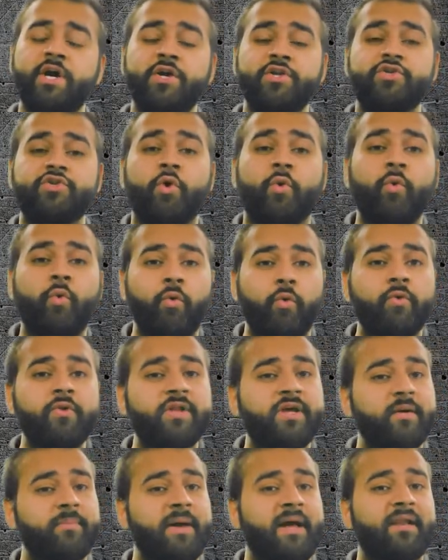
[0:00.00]
to all
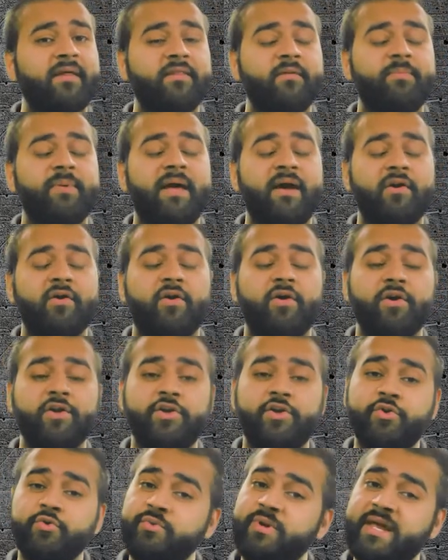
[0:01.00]
Cabal of the Black Heart
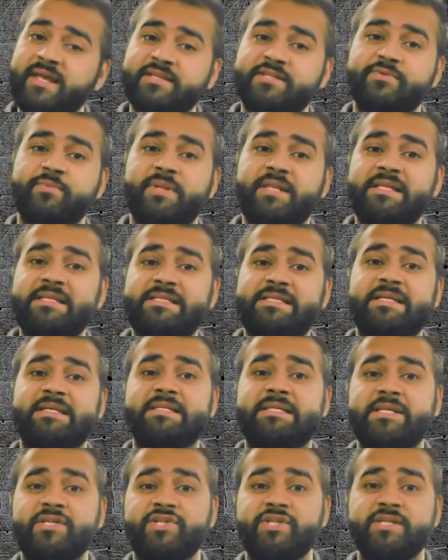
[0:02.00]
units within 6
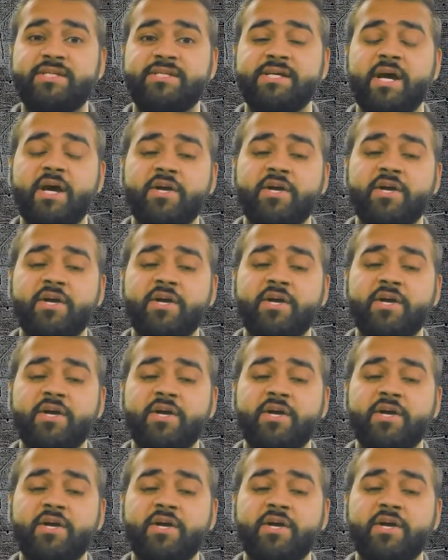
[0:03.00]
inches.